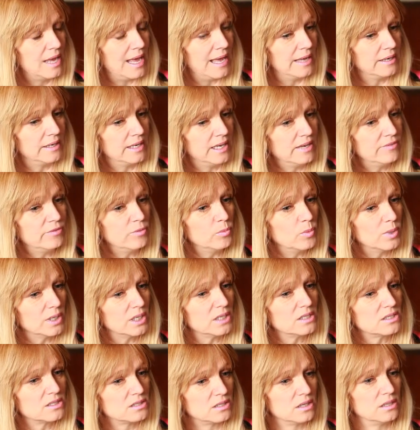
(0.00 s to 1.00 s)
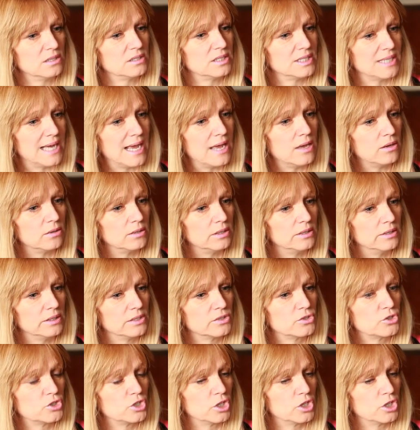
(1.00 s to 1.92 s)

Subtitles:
And even when I started out in this